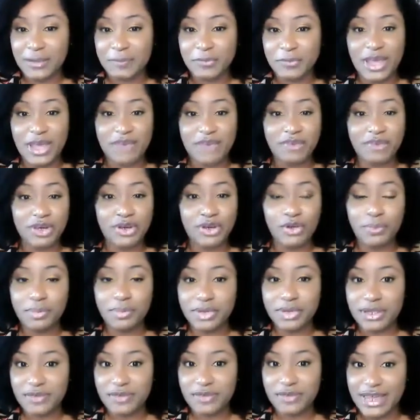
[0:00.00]
You have a
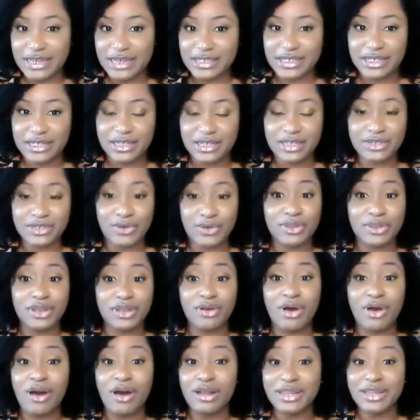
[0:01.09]
notebook of ideas, or
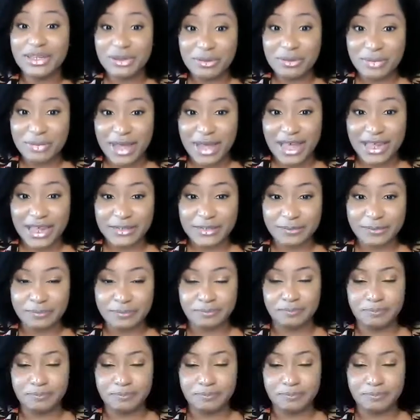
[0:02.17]
they're all in your mind,